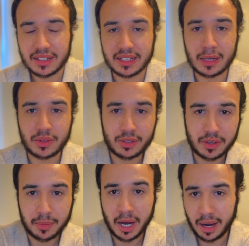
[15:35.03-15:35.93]
Now talk
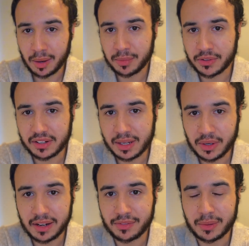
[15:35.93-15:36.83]
about how much they will
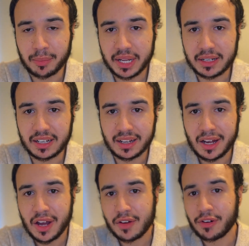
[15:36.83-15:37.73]
have to pay
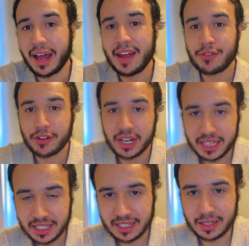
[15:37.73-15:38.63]
for
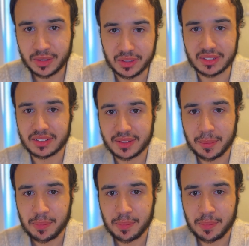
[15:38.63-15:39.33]
everything else